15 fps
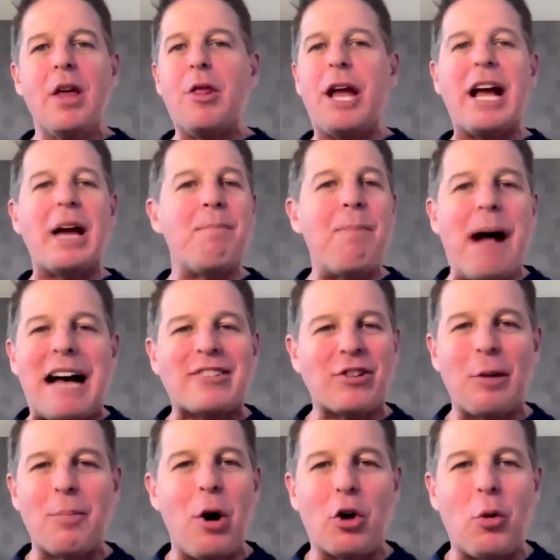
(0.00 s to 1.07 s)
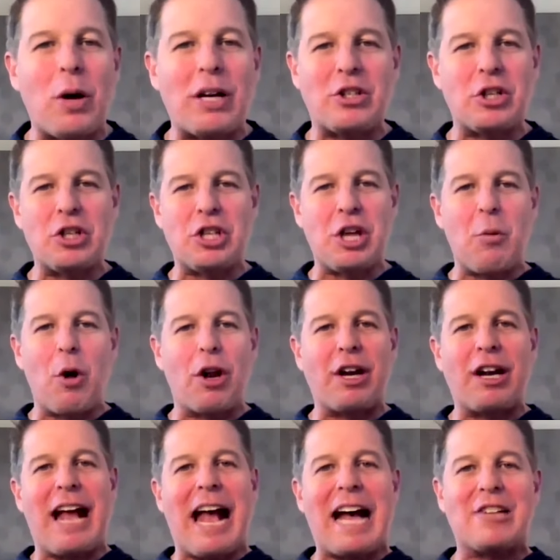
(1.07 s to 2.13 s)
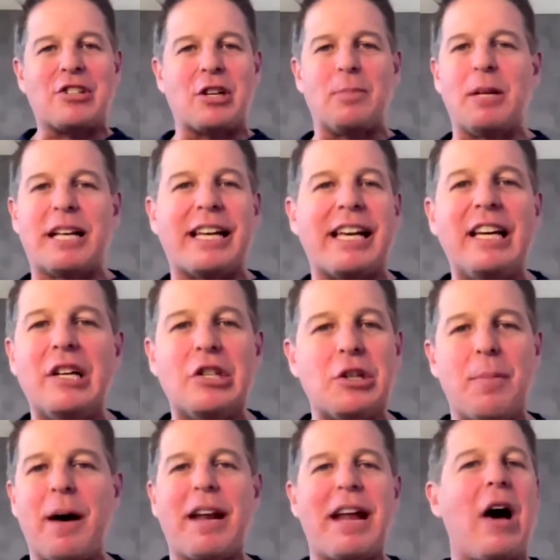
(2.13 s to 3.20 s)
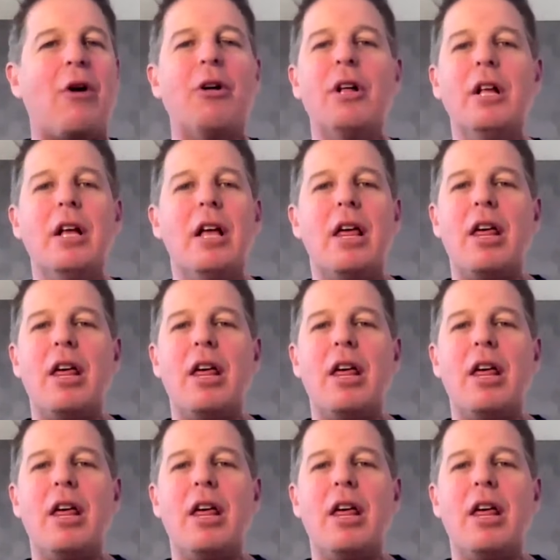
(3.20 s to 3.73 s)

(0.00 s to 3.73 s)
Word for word: They had basketball questions they wanted to ask the kids about how